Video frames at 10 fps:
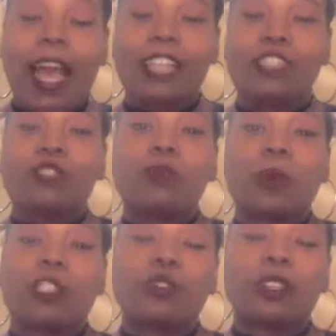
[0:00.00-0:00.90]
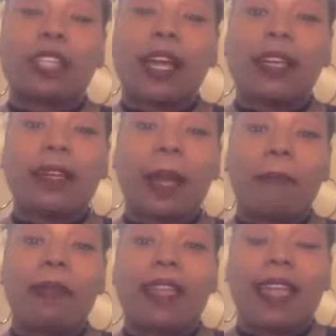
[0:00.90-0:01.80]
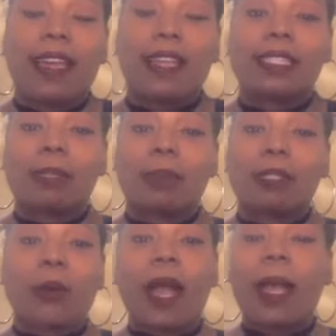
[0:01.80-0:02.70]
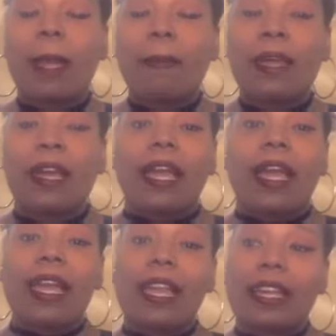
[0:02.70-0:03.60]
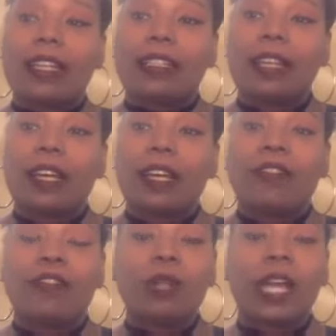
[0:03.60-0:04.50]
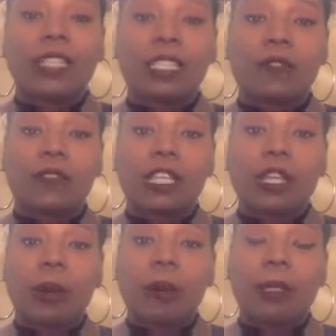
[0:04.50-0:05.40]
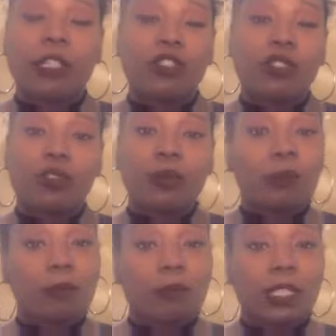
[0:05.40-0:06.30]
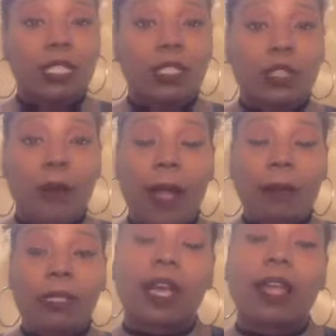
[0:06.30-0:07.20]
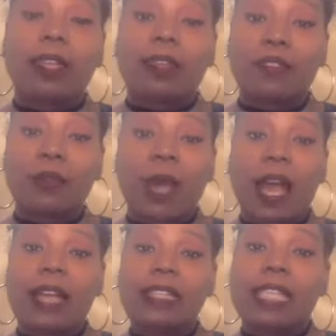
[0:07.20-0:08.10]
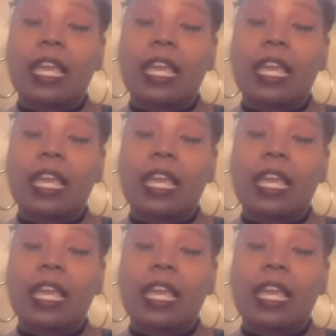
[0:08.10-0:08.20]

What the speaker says: I do want you to like, comment, and subscribe. And if you like this video, make sure you subscribe to me. I love you guys.